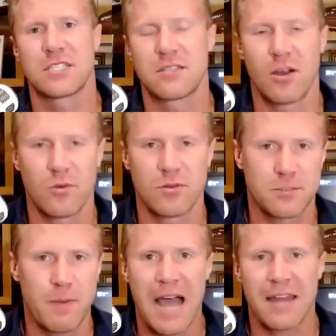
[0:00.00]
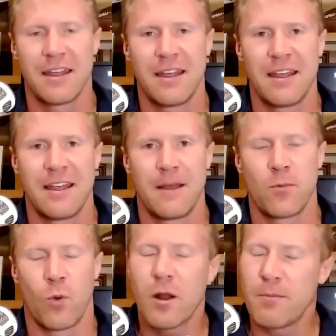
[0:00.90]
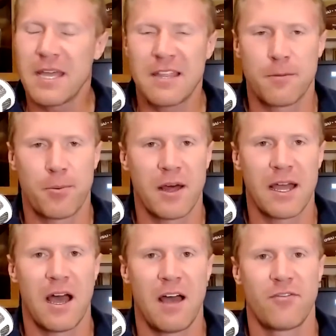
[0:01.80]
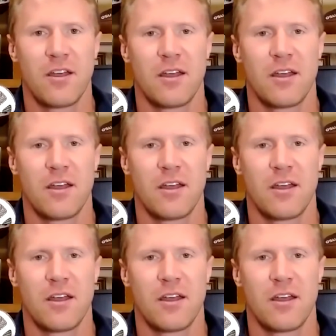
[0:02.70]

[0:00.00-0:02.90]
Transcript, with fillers: this hold the spot, want to be in the playoff,